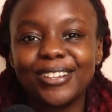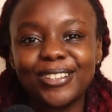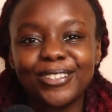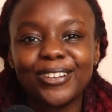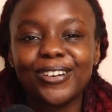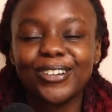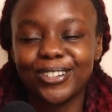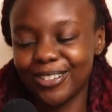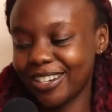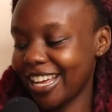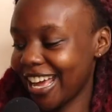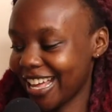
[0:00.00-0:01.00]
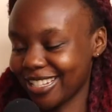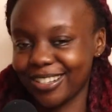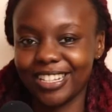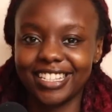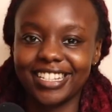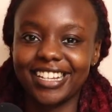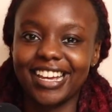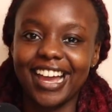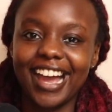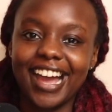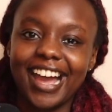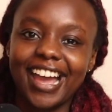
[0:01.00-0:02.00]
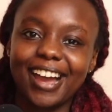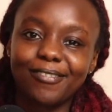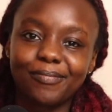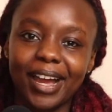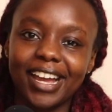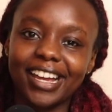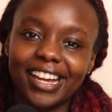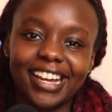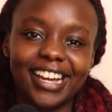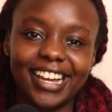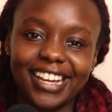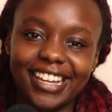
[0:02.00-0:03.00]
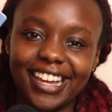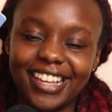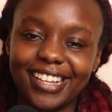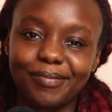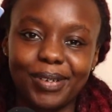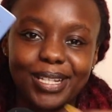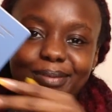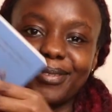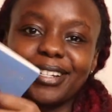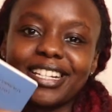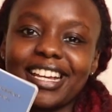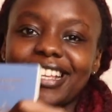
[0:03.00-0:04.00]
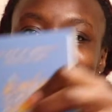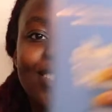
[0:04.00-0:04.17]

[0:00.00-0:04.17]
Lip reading: So today, as you can see here, I have my Kenyan passport. Can you